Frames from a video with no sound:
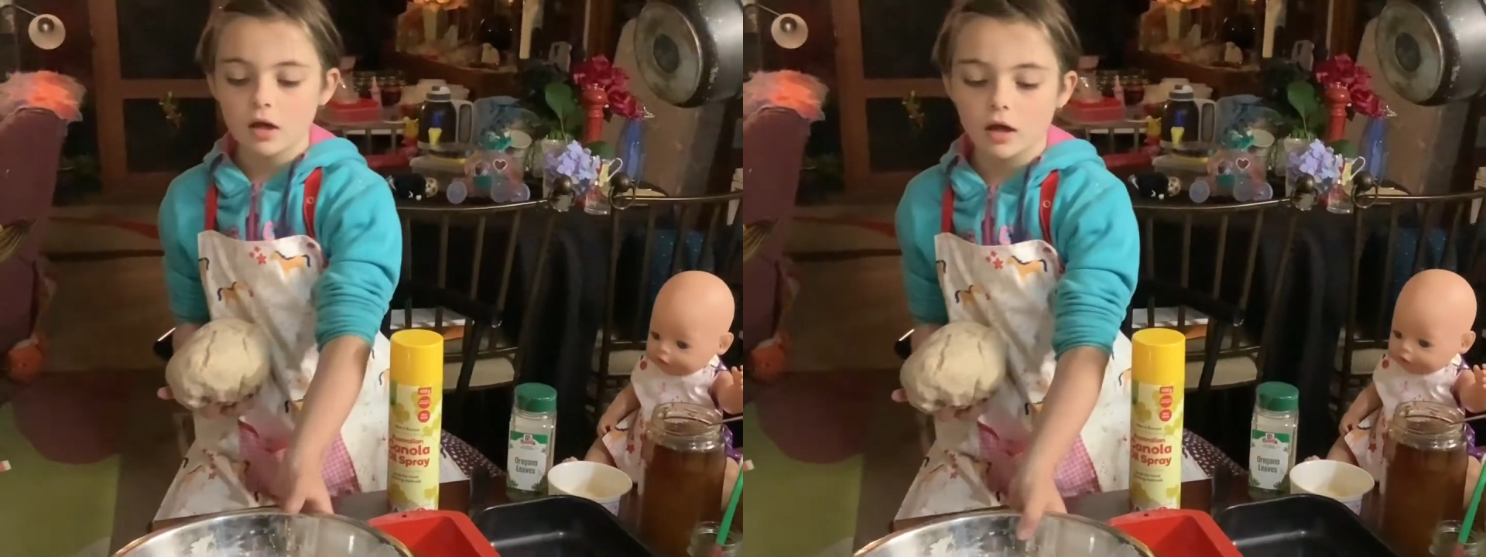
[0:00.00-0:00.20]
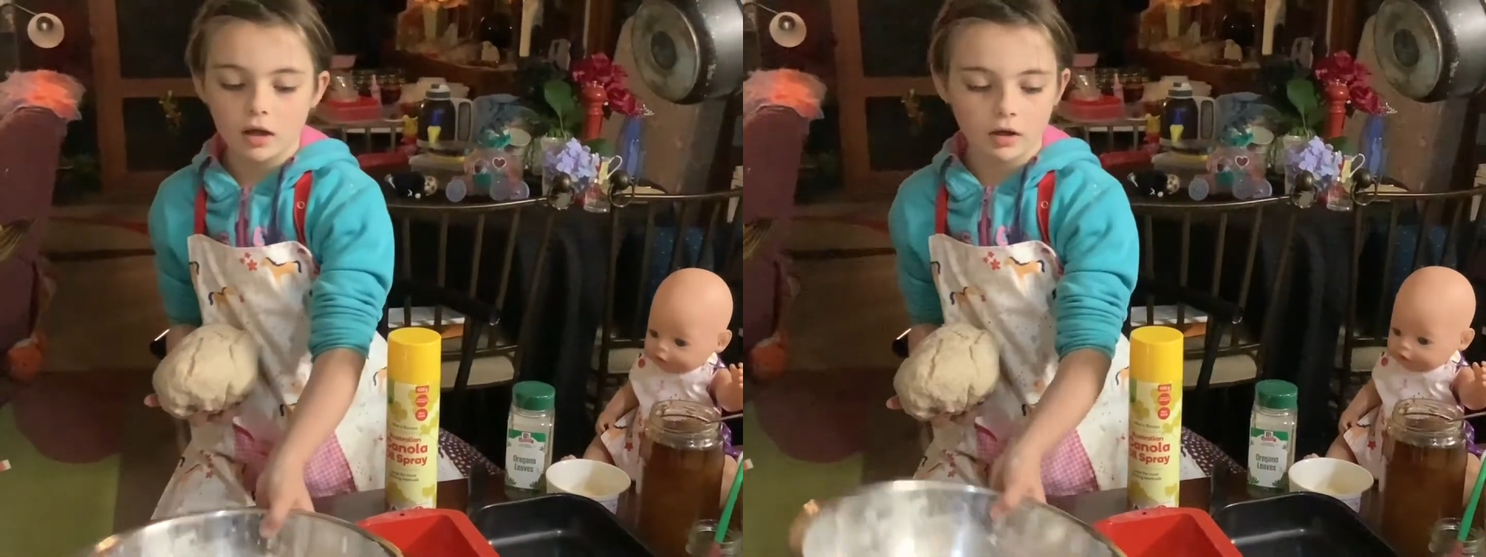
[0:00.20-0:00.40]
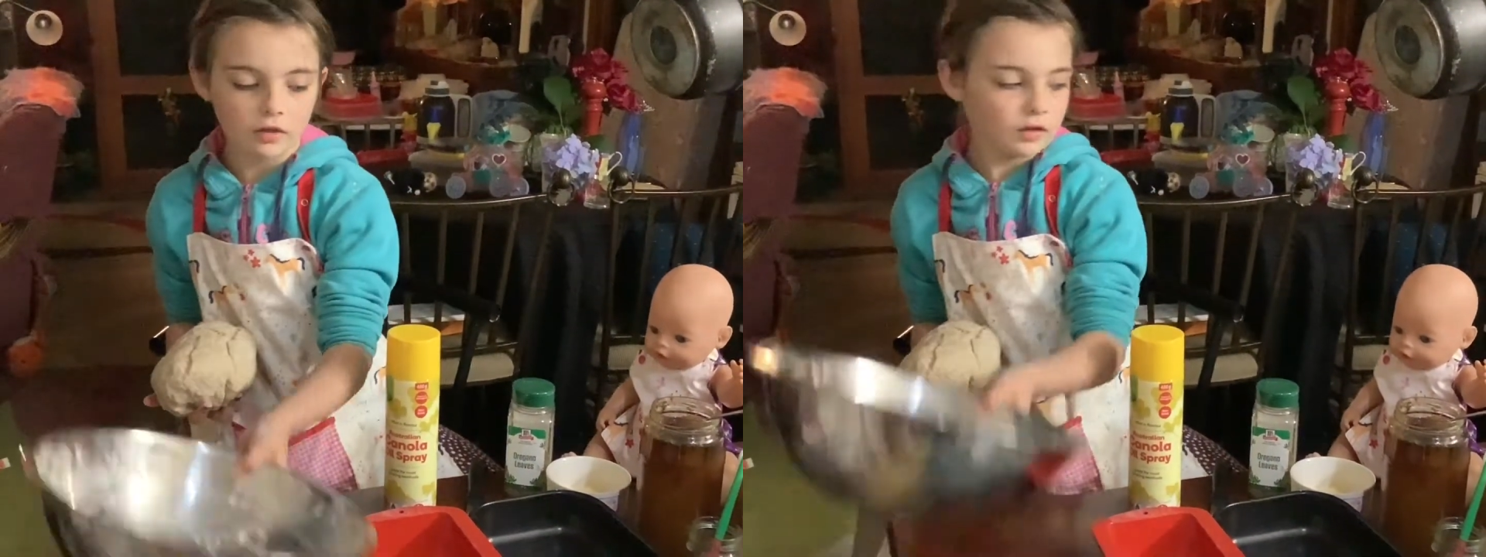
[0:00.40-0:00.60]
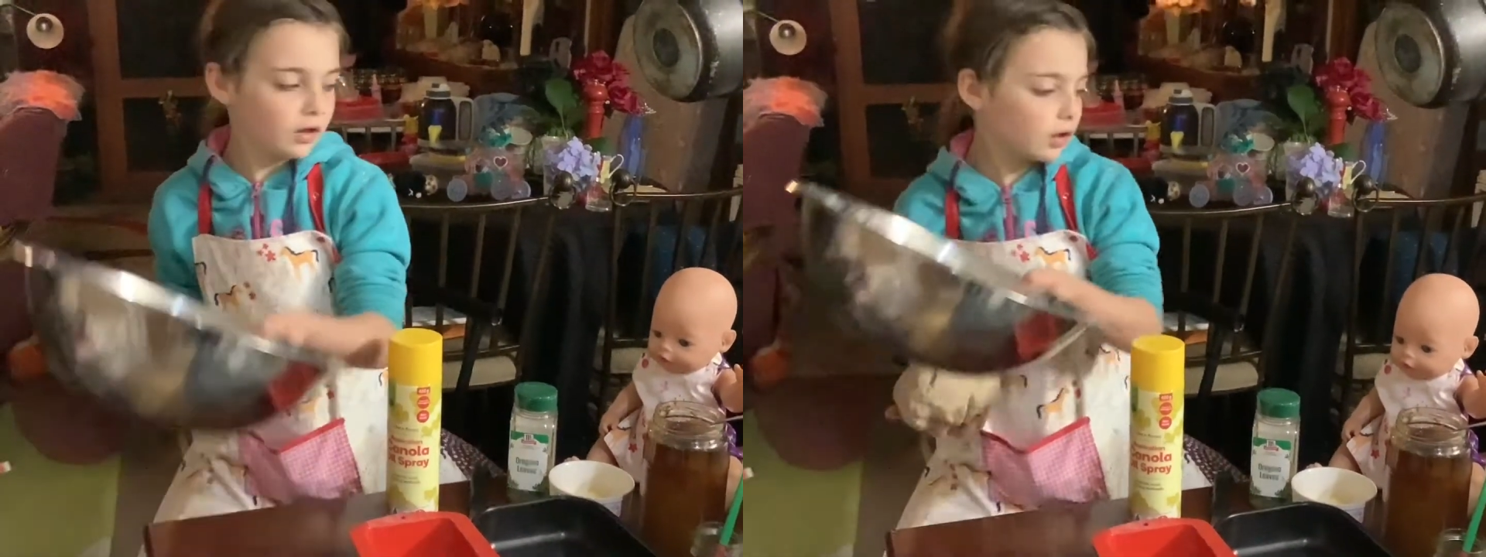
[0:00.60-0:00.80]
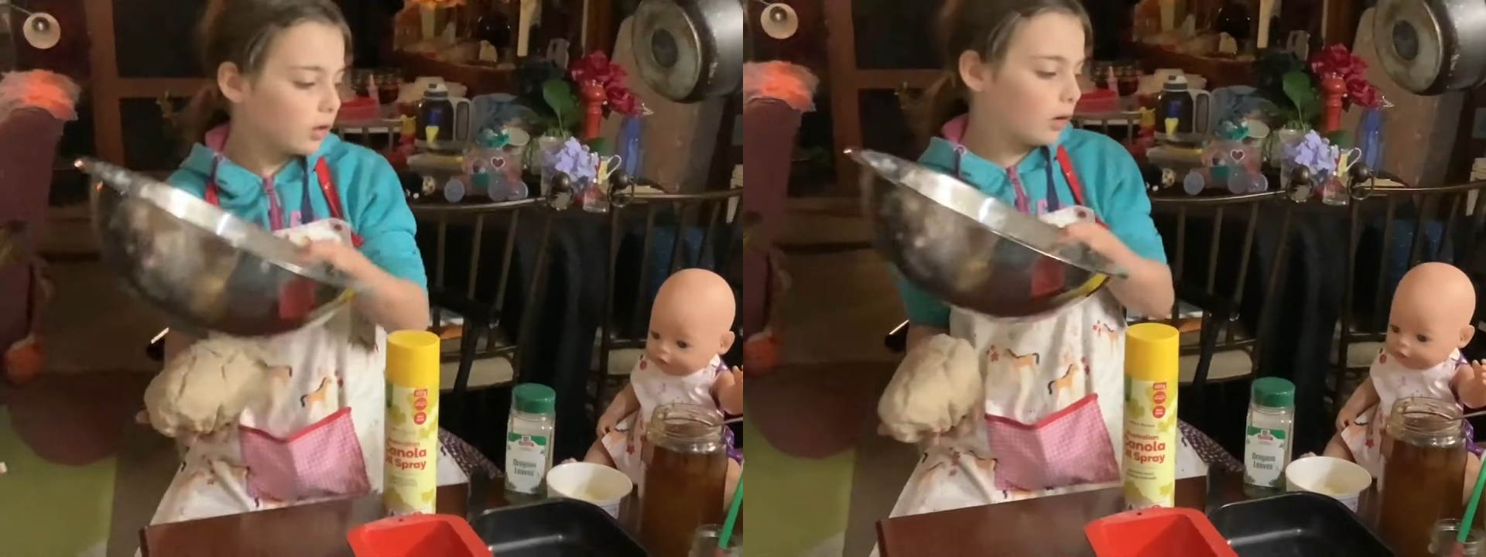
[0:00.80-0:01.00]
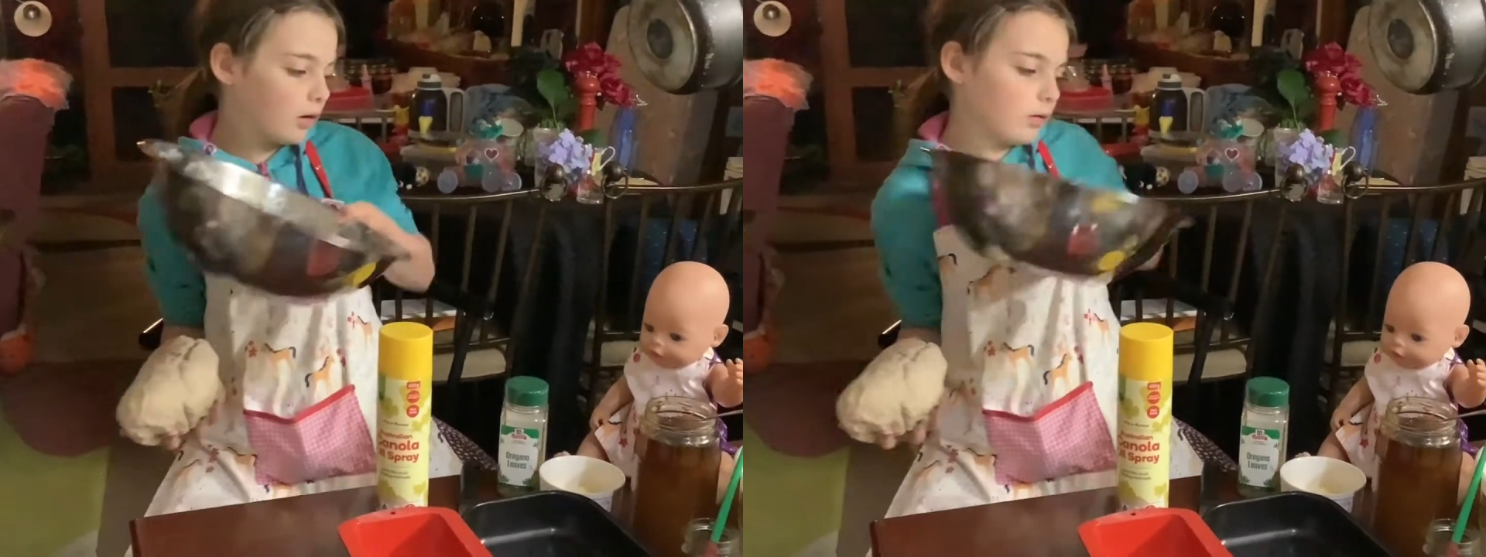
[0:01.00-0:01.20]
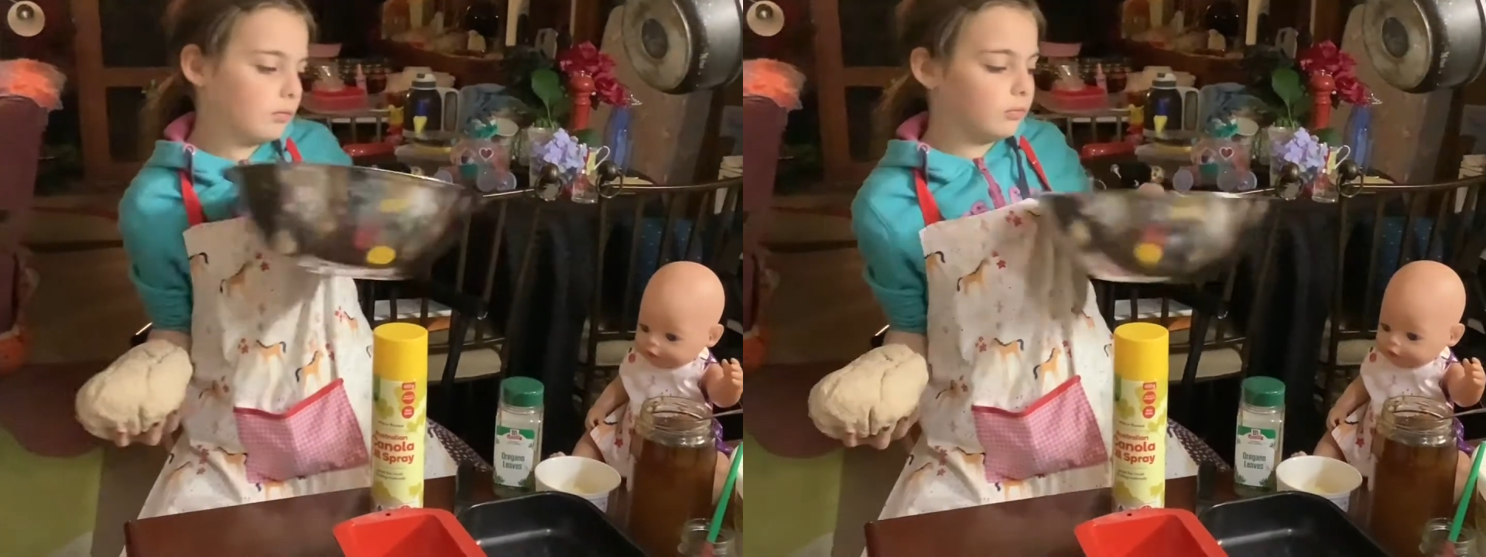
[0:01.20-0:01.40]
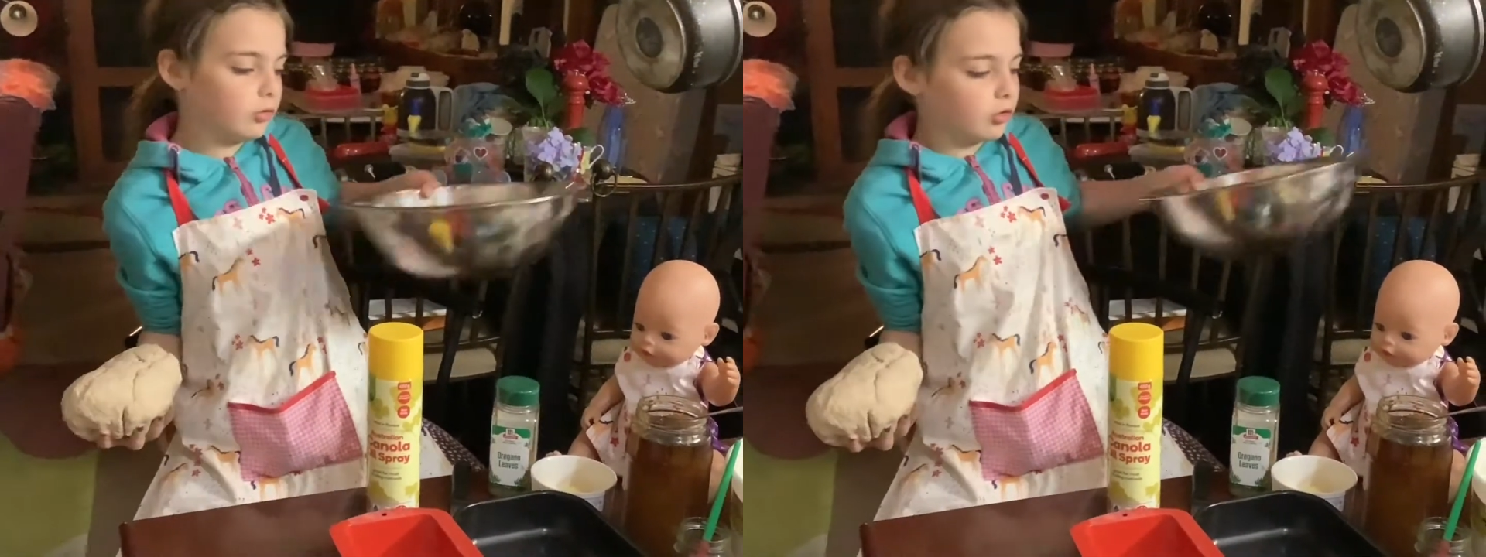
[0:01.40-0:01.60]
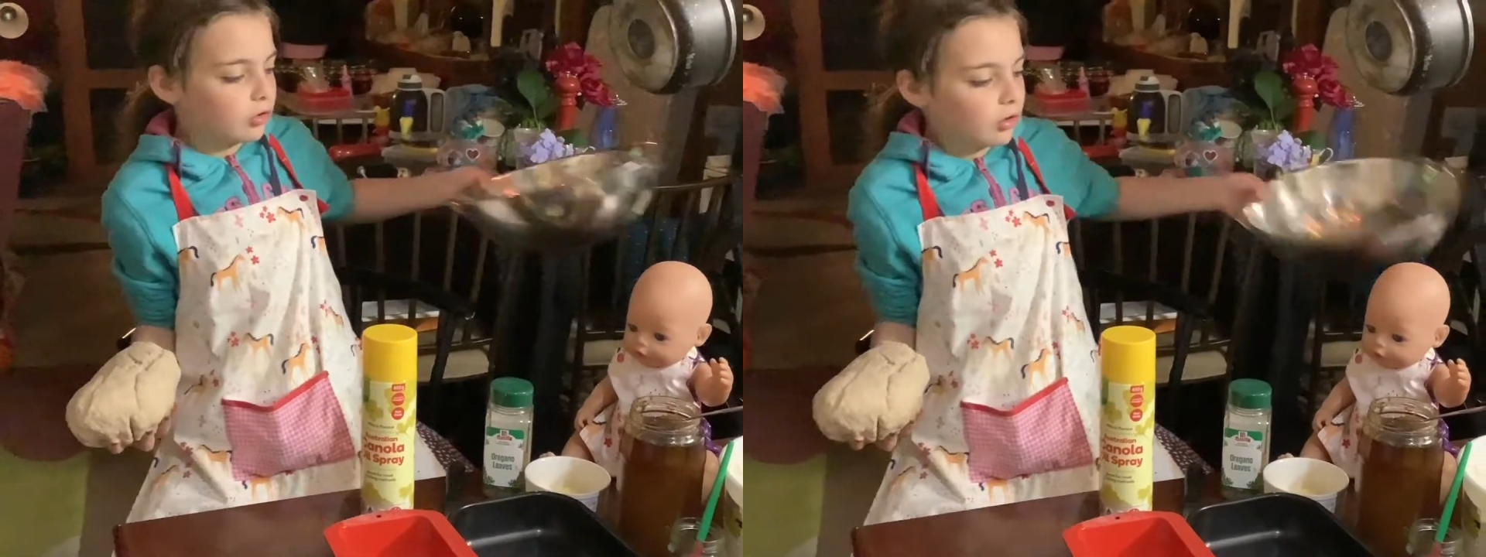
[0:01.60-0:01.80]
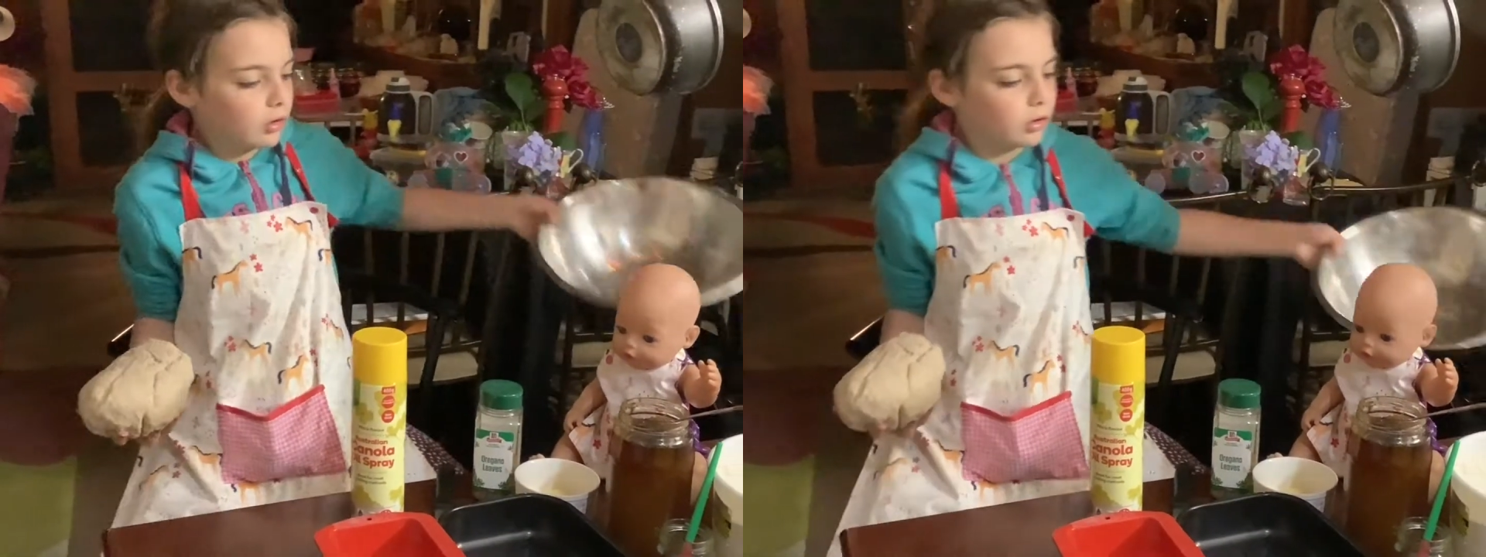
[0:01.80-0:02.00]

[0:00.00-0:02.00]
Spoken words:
and I think I'm just going